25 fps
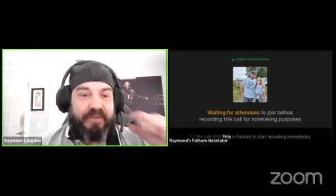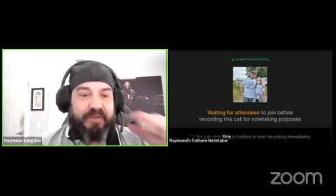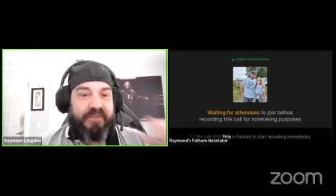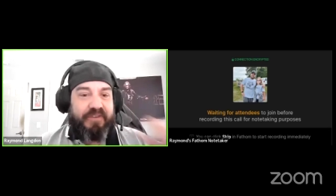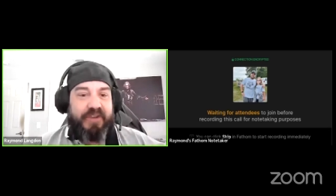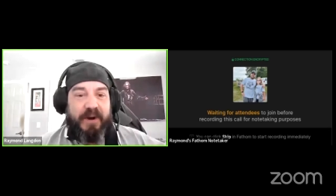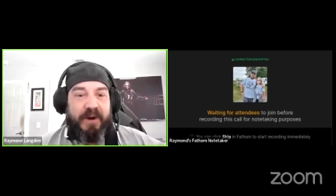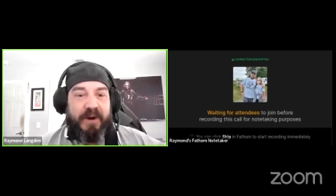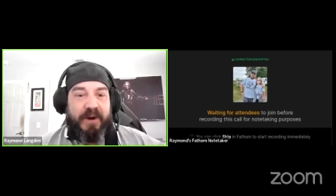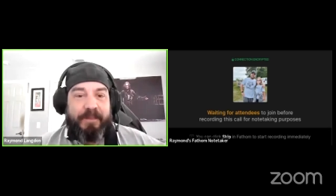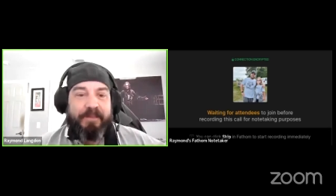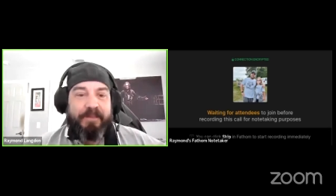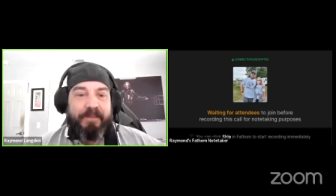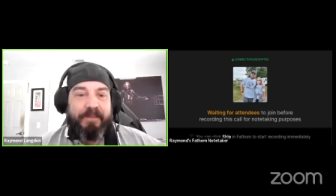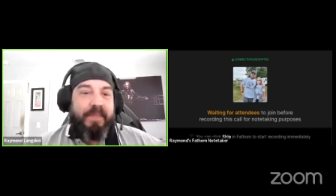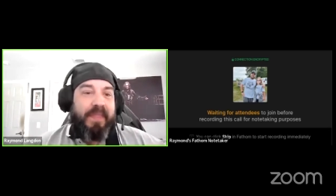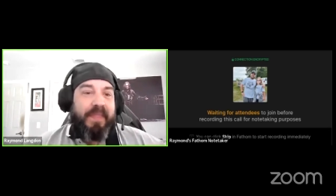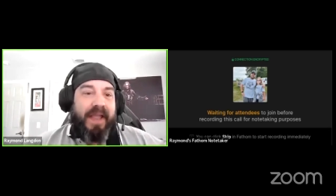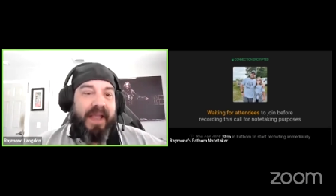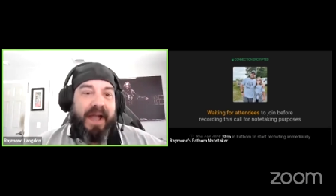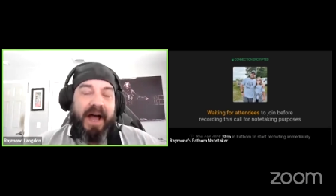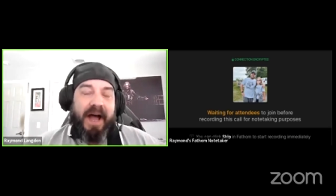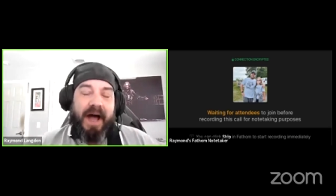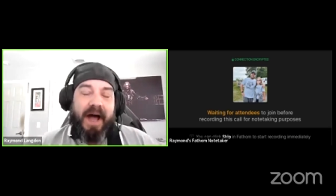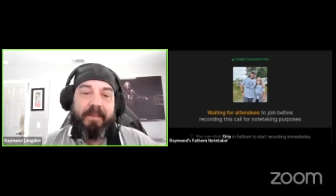So
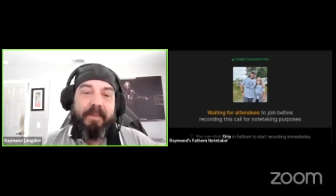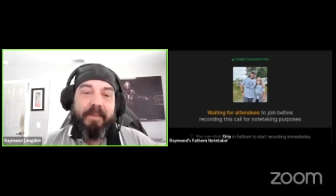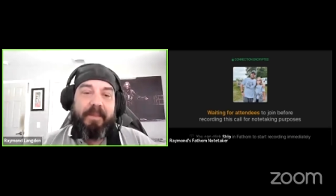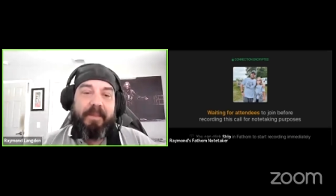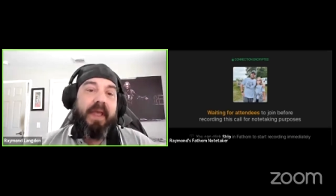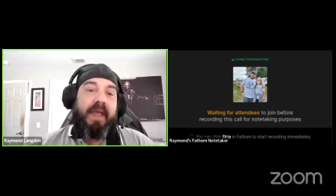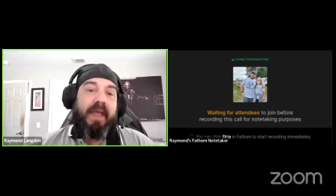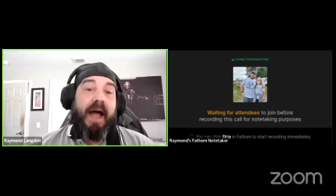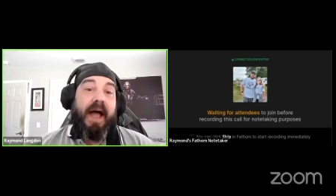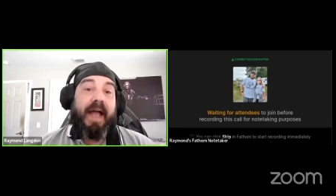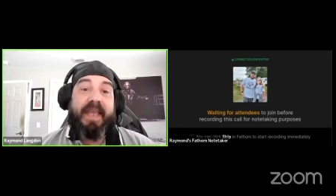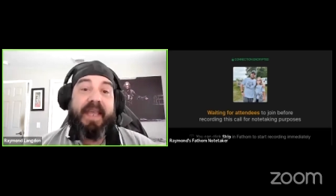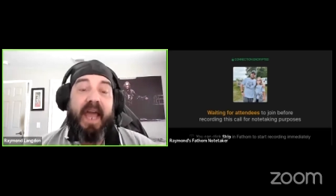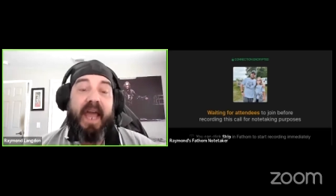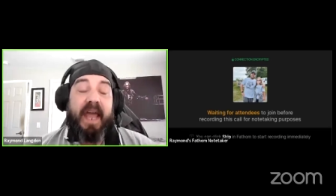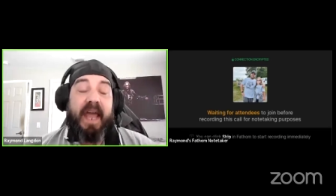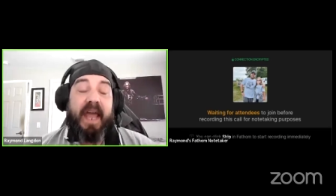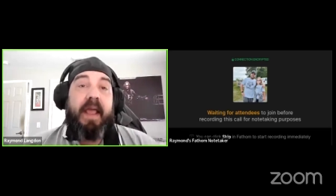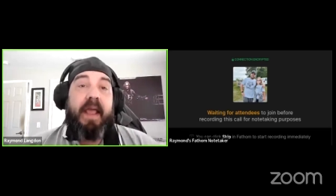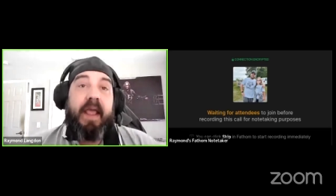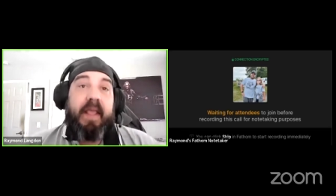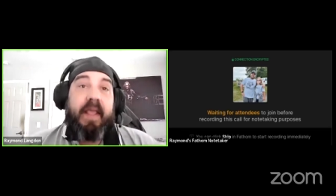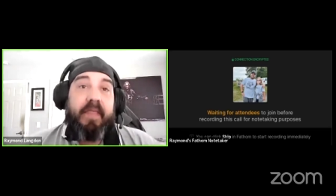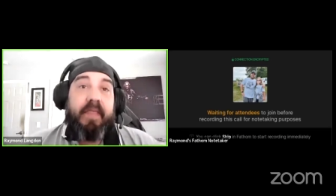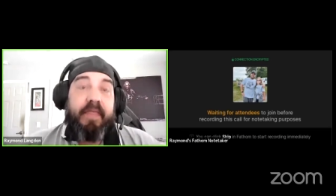um, again,
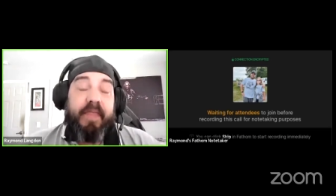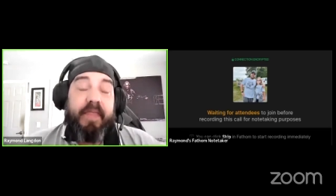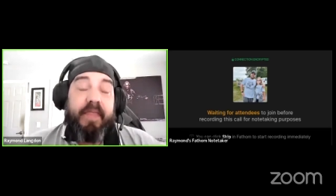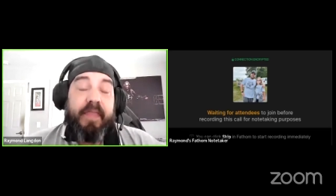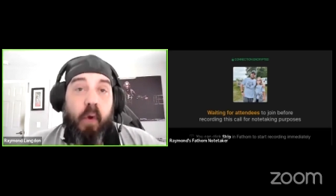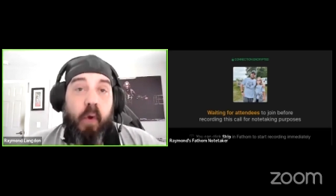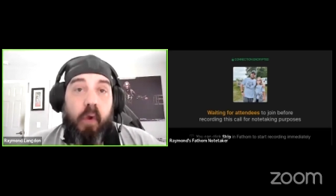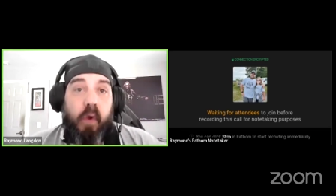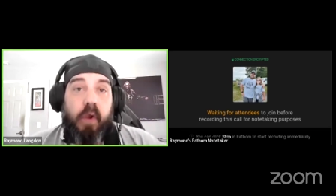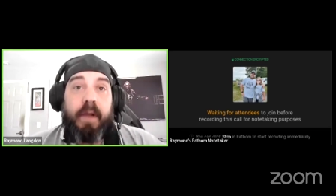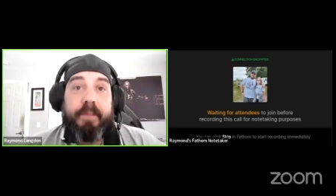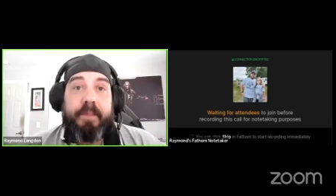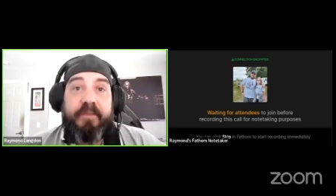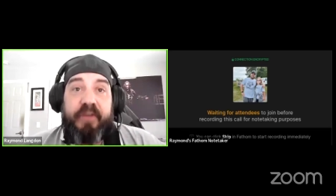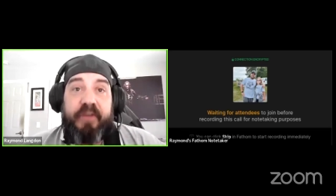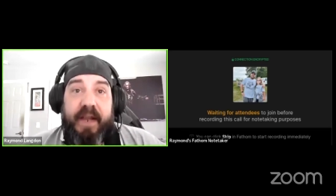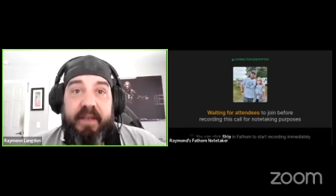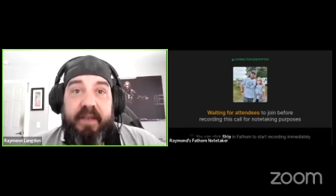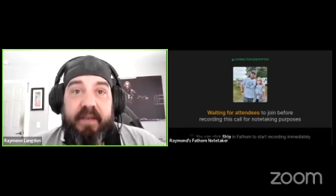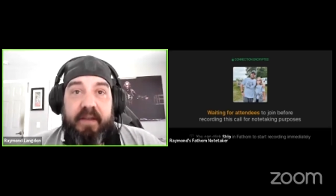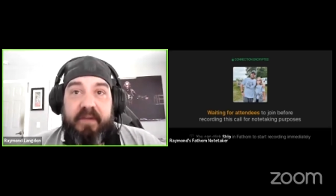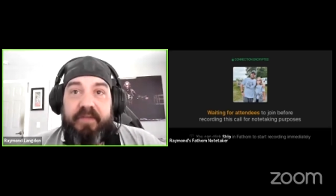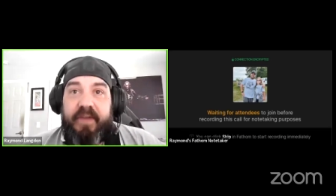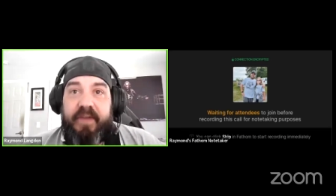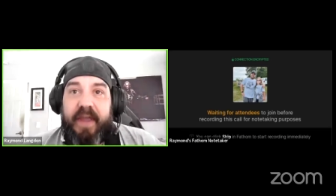the whole
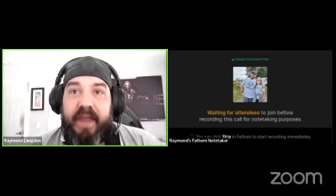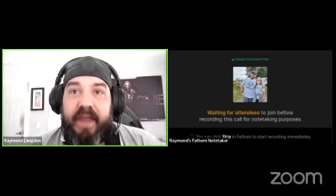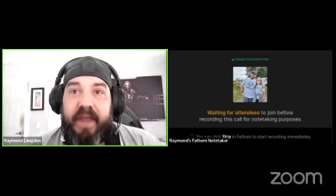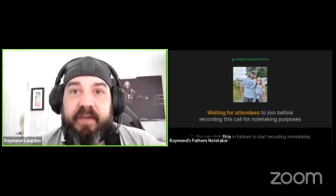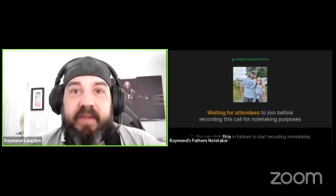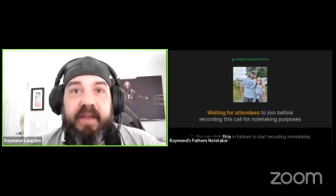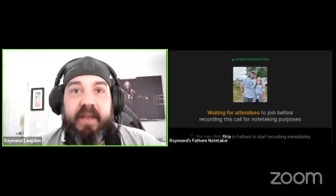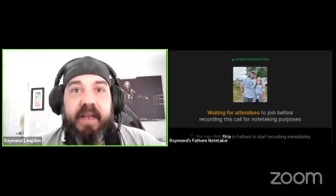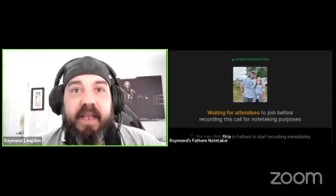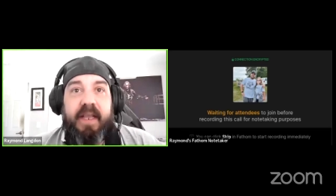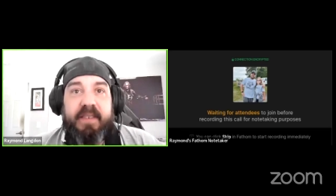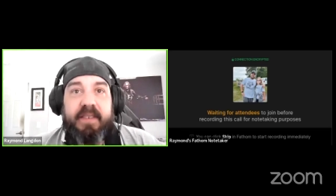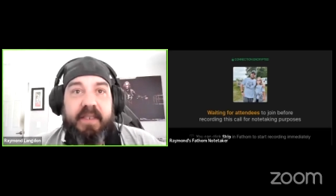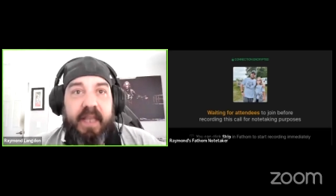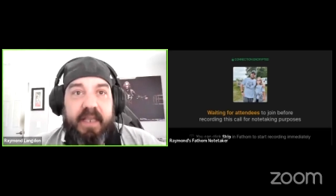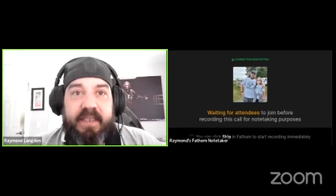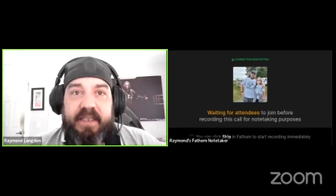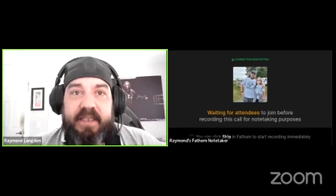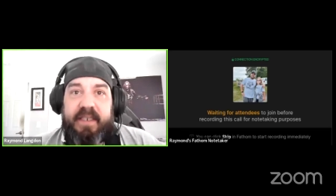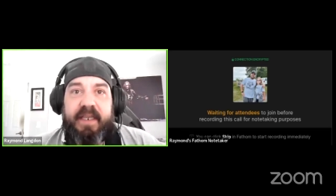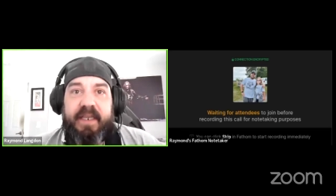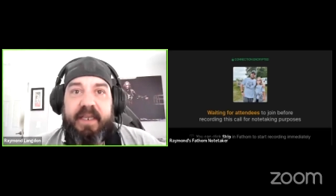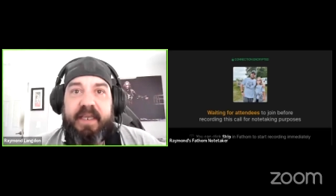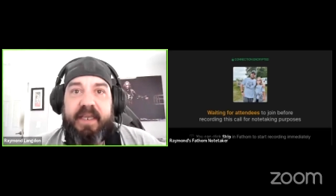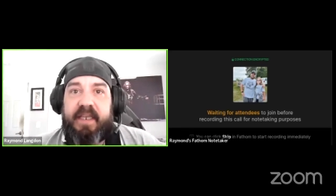objective and today's
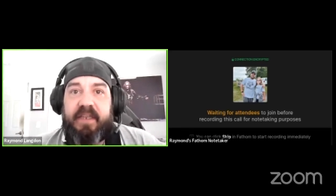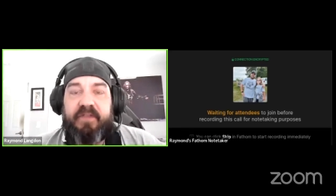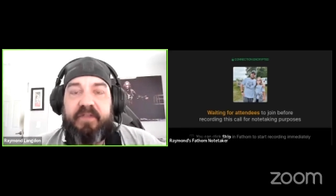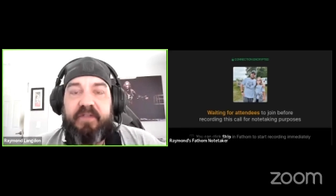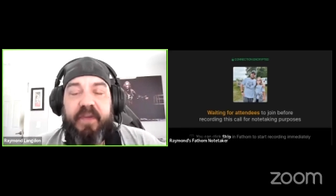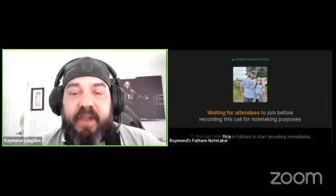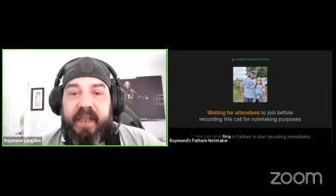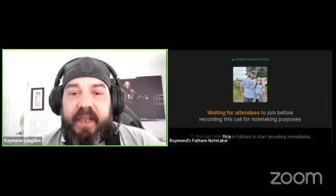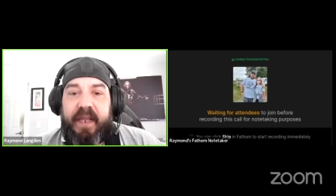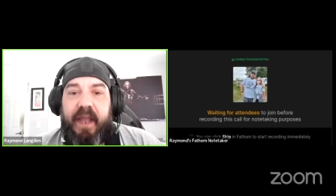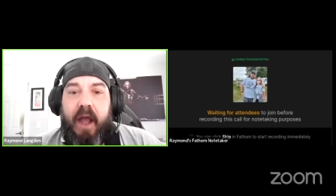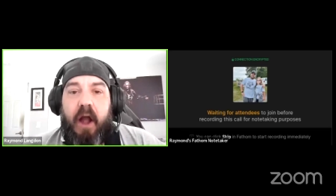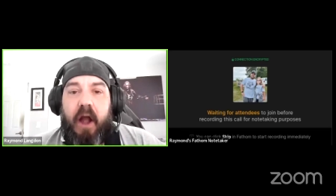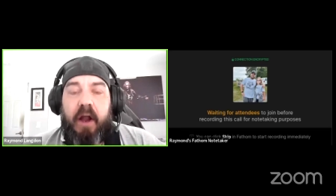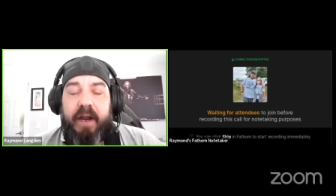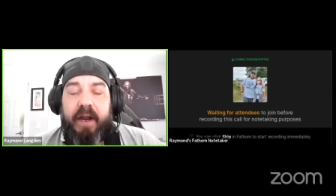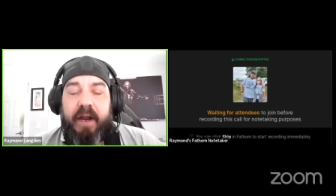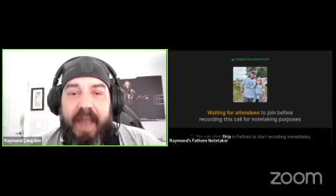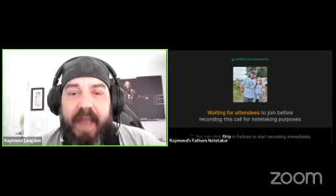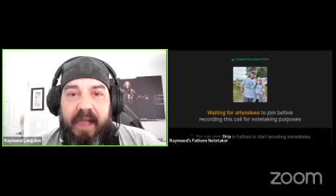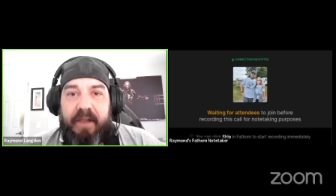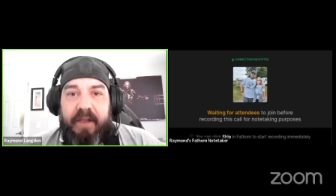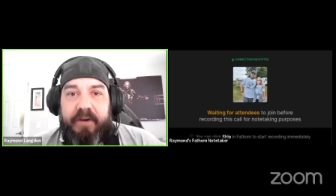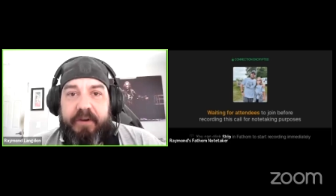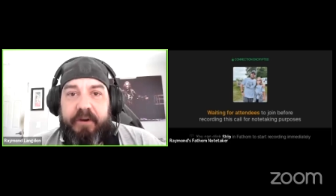lesson is filling our
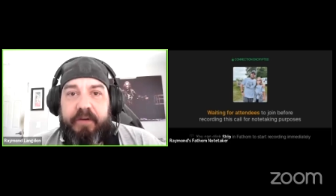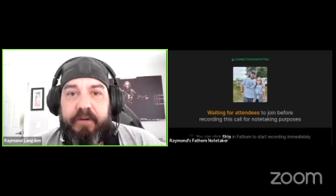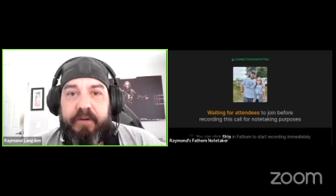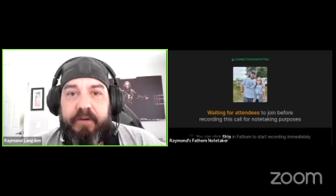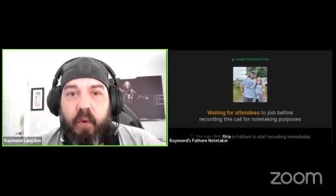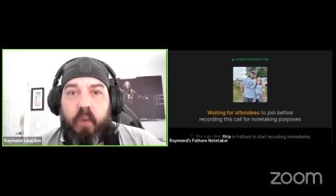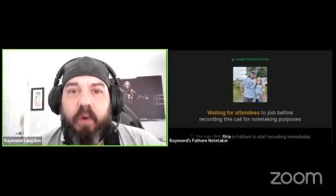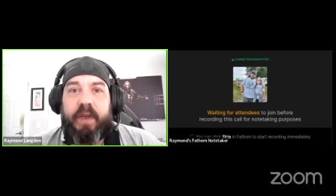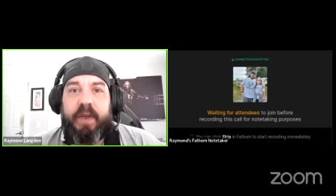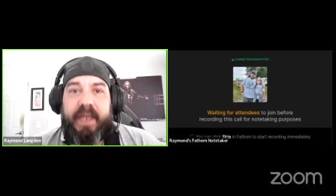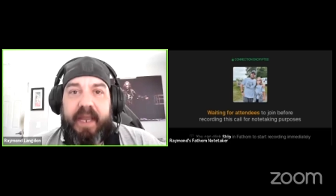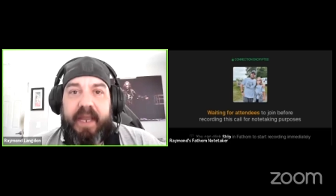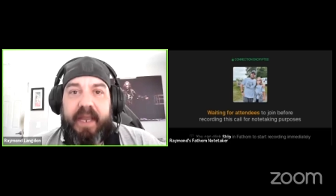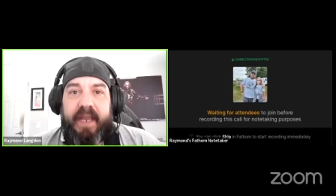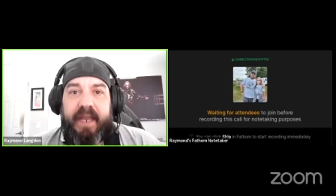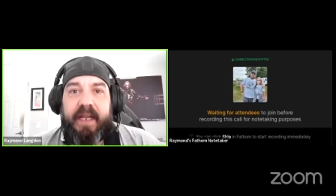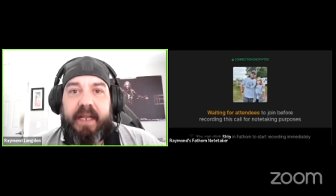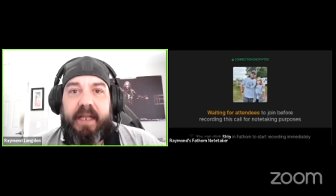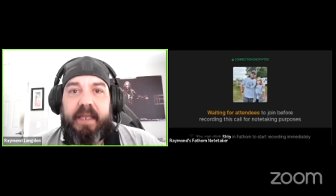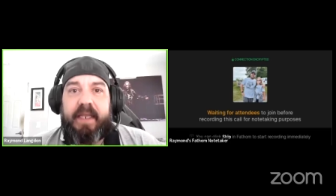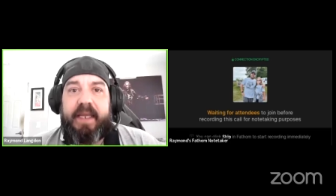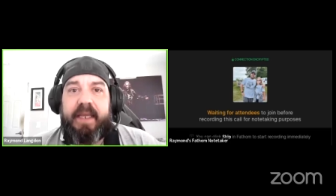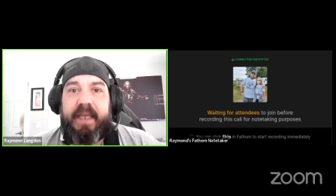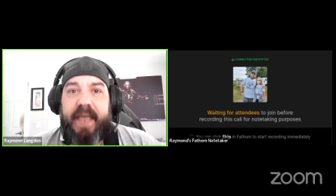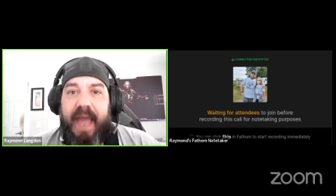calendars organically.